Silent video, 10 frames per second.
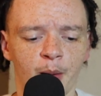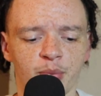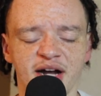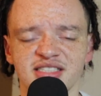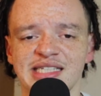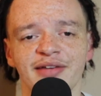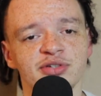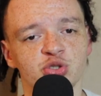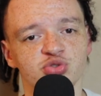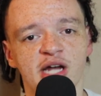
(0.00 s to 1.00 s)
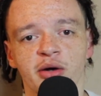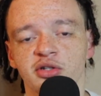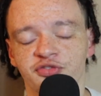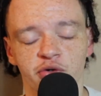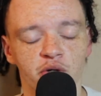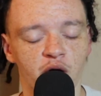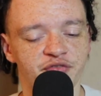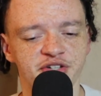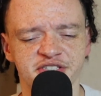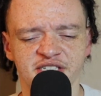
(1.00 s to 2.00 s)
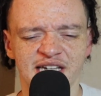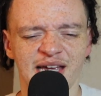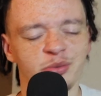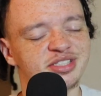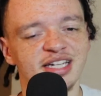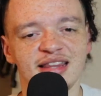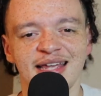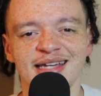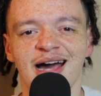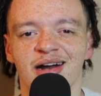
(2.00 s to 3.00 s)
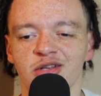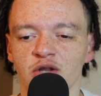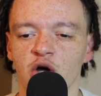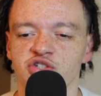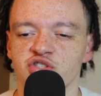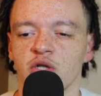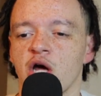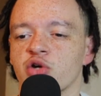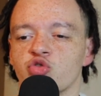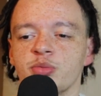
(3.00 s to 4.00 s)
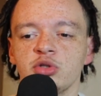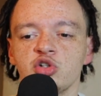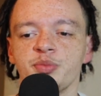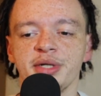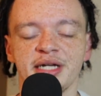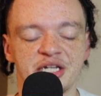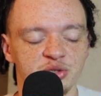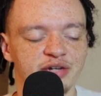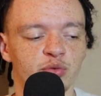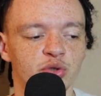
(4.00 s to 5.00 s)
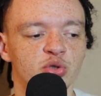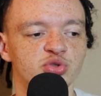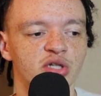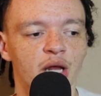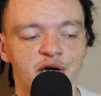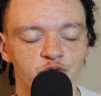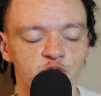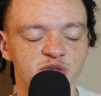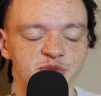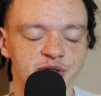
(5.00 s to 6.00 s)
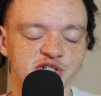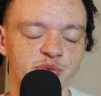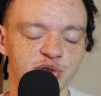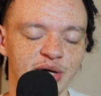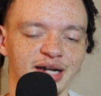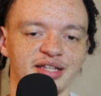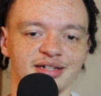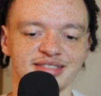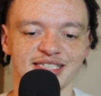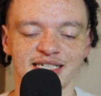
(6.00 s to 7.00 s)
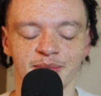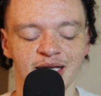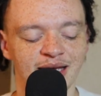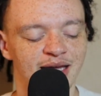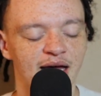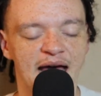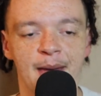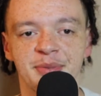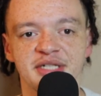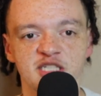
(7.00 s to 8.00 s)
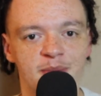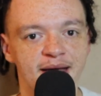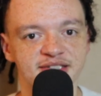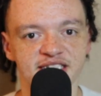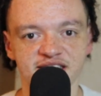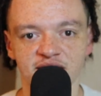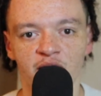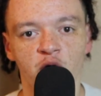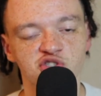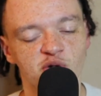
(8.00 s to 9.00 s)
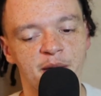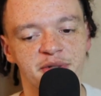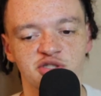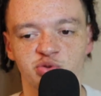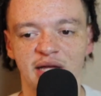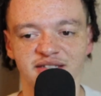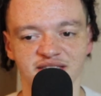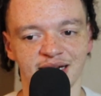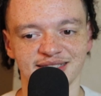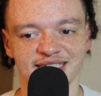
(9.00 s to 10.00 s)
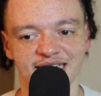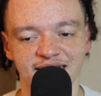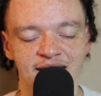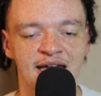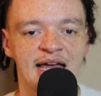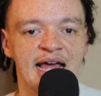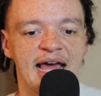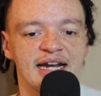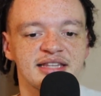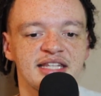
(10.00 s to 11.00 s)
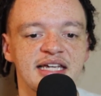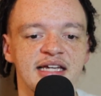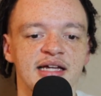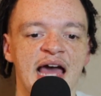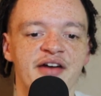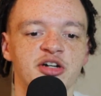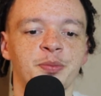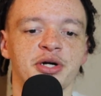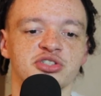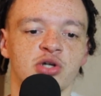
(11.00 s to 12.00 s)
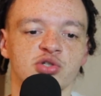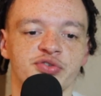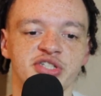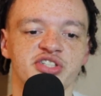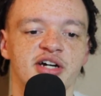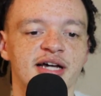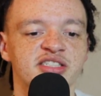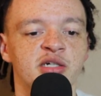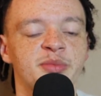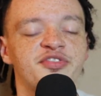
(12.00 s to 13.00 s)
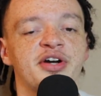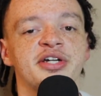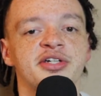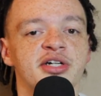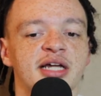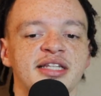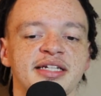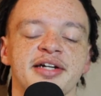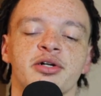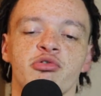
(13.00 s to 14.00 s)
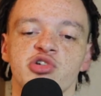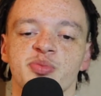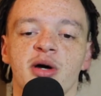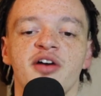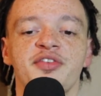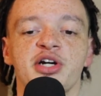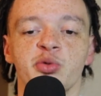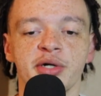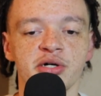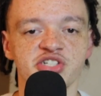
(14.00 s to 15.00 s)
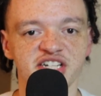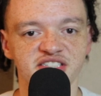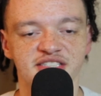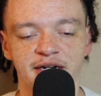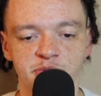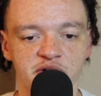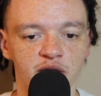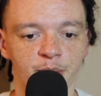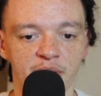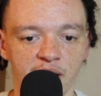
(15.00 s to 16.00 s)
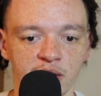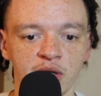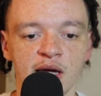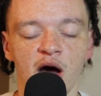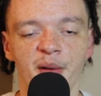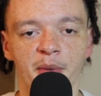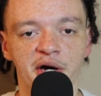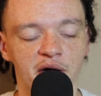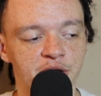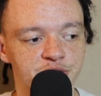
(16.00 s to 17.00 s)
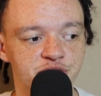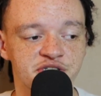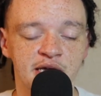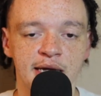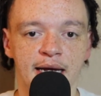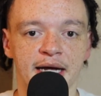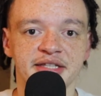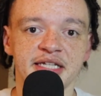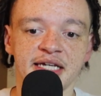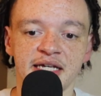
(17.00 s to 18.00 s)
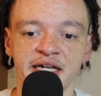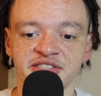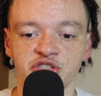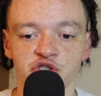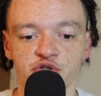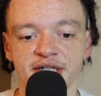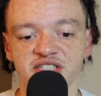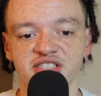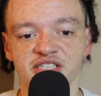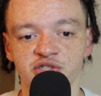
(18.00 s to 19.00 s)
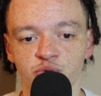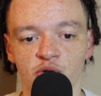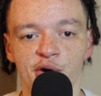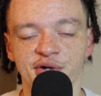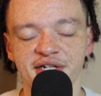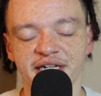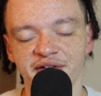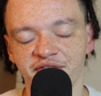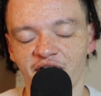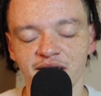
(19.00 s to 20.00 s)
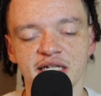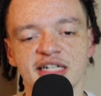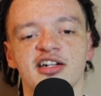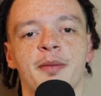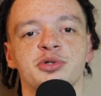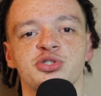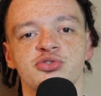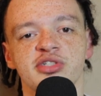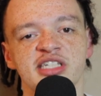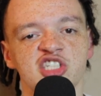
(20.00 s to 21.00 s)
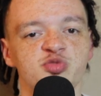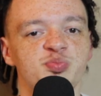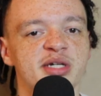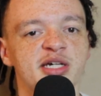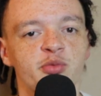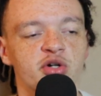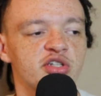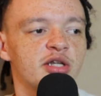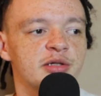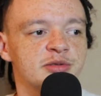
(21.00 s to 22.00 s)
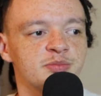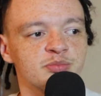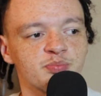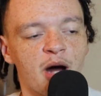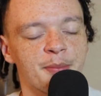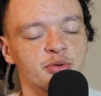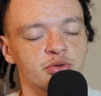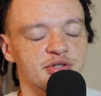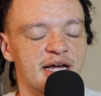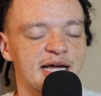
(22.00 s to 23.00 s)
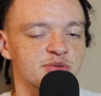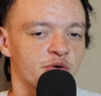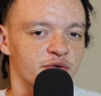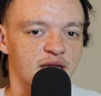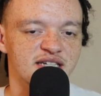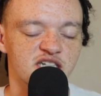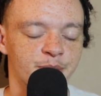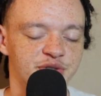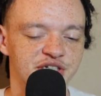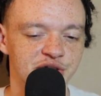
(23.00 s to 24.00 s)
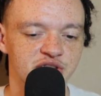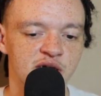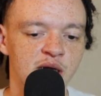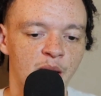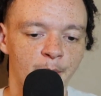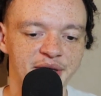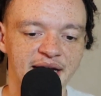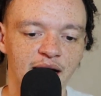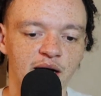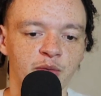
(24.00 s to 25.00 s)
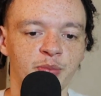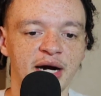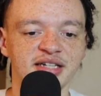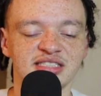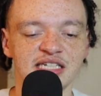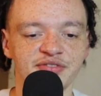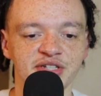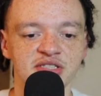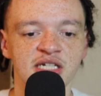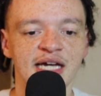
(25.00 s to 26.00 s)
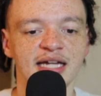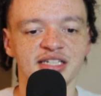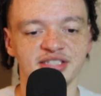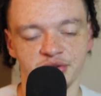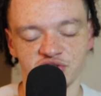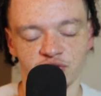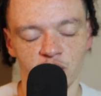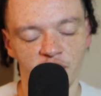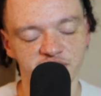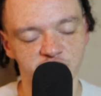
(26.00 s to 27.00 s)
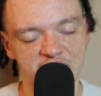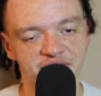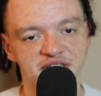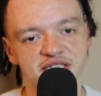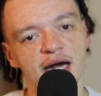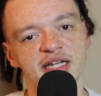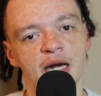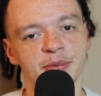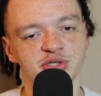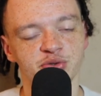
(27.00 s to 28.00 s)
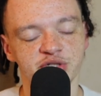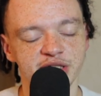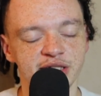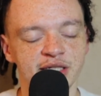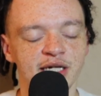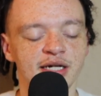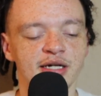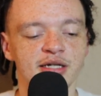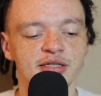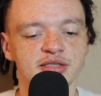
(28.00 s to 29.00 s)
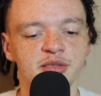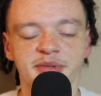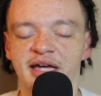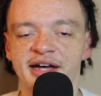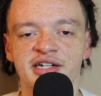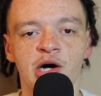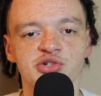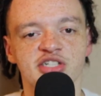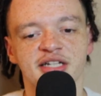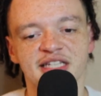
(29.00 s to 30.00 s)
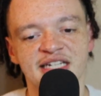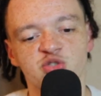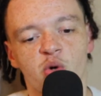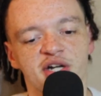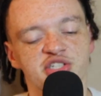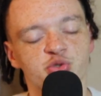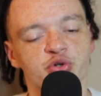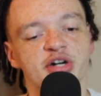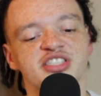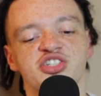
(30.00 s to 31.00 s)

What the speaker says: Brad Stevens, who's now in the front office, it was said that he kind of lost the locker room a little bit, and you never want to lose a locker room, especially when you got a young team. Happened this past season, also happened in 2019. And I think having a player's coach for these young guys is going to be very good. I think they're going to respond very well. Jason Tatum, Jaylen Brown, among others. I think it's just great to see Udoka finally get an opportunity. He's been one of the popular names over the last couple of years. But now Brad Stevens and the Celtics front office are giving this guy the opportunity to be a head coach. And I think he's walking into a great